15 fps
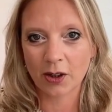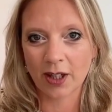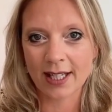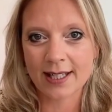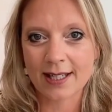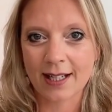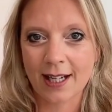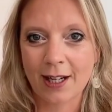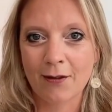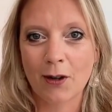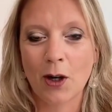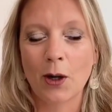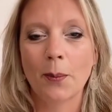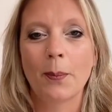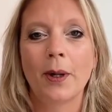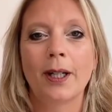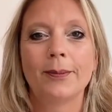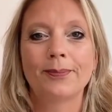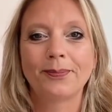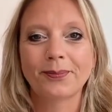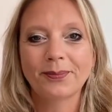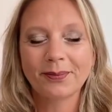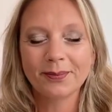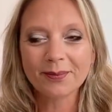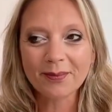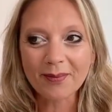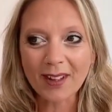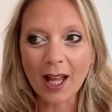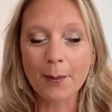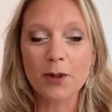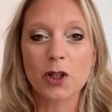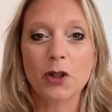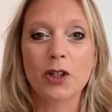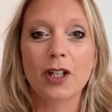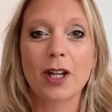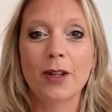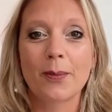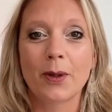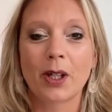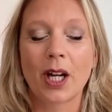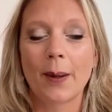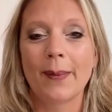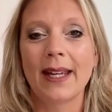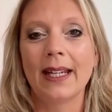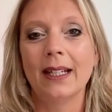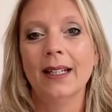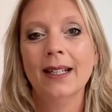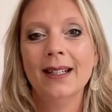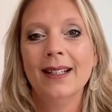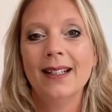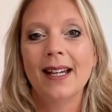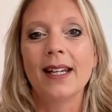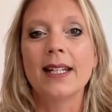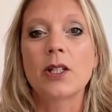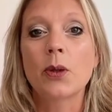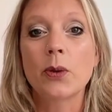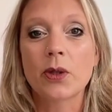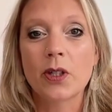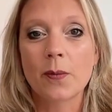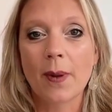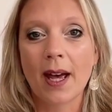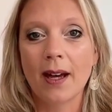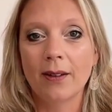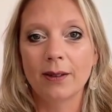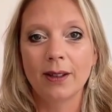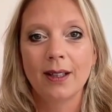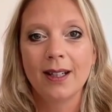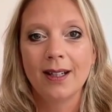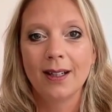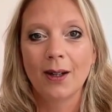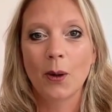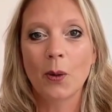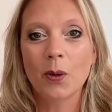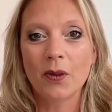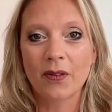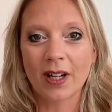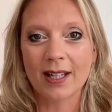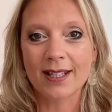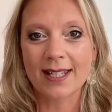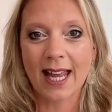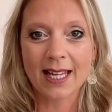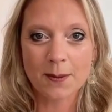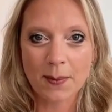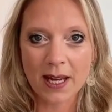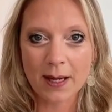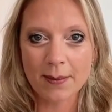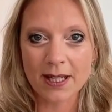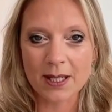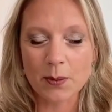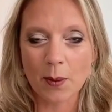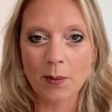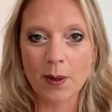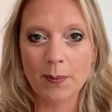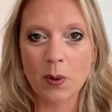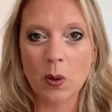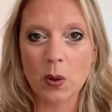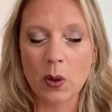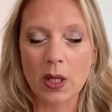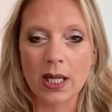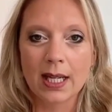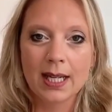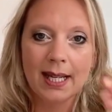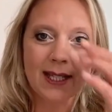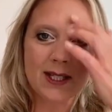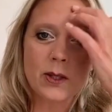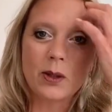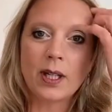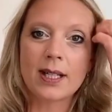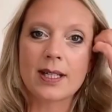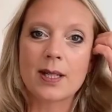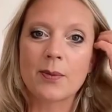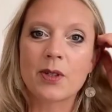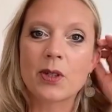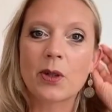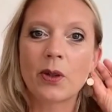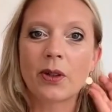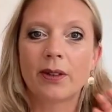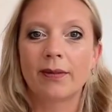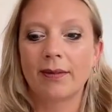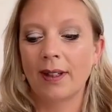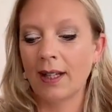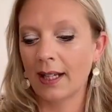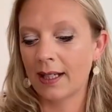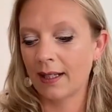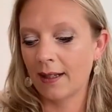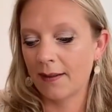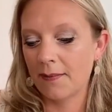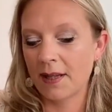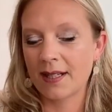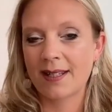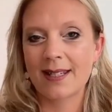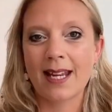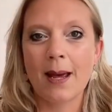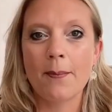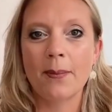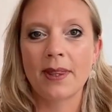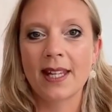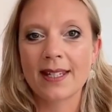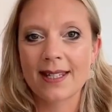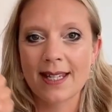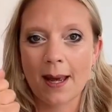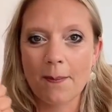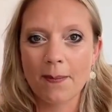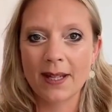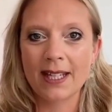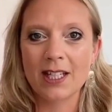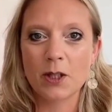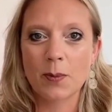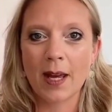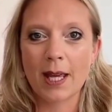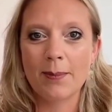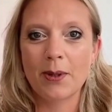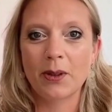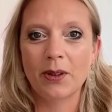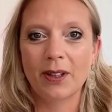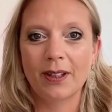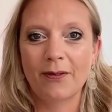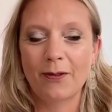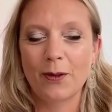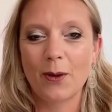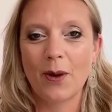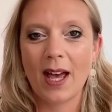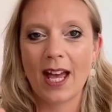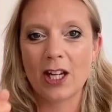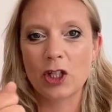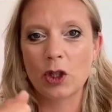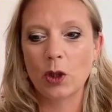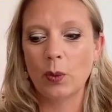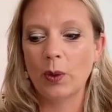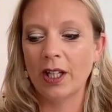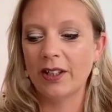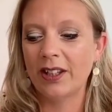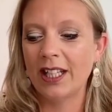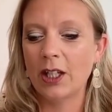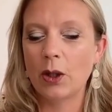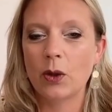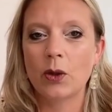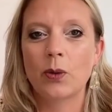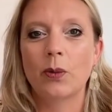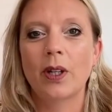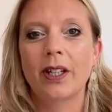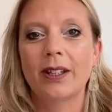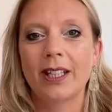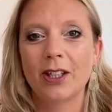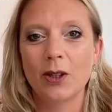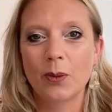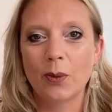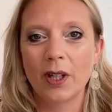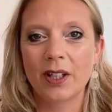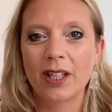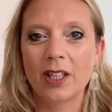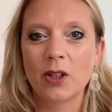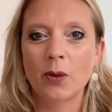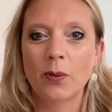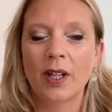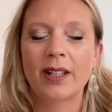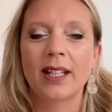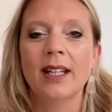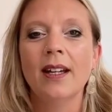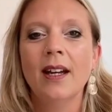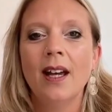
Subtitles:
got that slightly wrong, but I'm sure you know the book I mean. And he talks about all of us as babies when we're born. It's not like someone's got like a stamp and they're stamping each baby on their forehead. You're worthy, you're not worthy, you're worthy, not worthy.